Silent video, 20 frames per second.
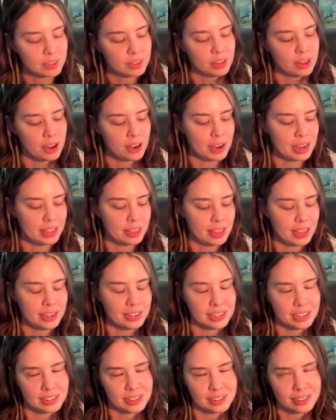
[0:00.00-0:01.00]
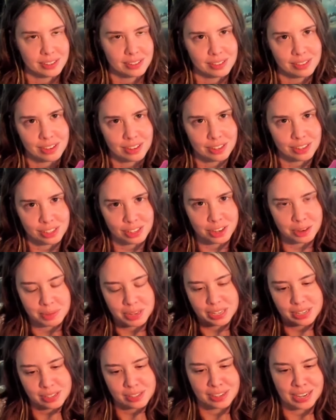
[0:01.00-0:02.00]
No, they didn't. Don't sue
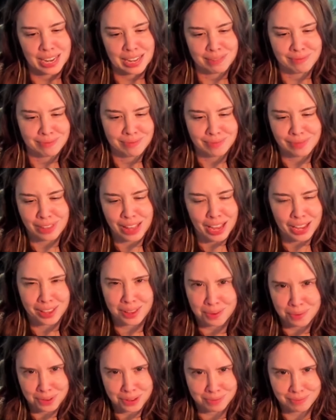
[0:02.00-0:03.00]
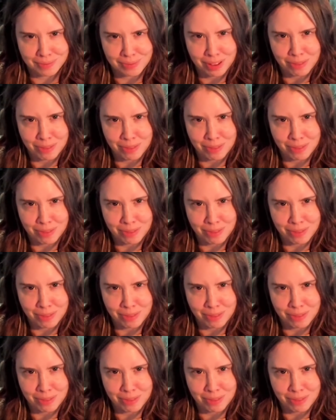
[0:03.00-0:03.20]
me, Disney. Like you would.